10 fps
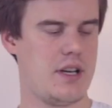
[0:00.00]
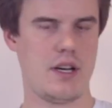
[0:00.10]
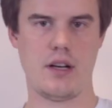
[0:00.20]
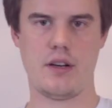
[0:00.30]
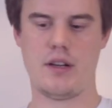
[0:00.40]

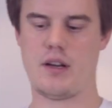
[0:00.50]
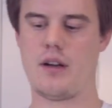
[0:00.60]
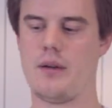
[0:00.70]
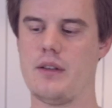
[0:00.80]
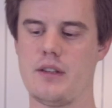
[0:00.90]
and
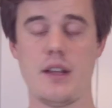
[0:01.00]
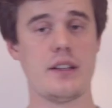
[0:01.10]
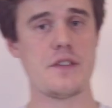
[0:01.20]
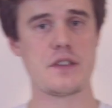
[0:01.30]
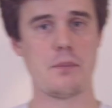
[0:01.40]

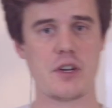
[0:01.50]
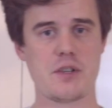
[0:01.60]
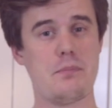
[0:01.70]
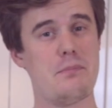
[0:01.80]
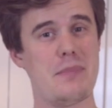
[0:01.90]
it gives a
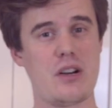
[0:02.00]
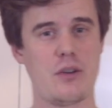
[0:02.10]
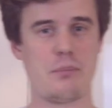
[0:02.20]
much better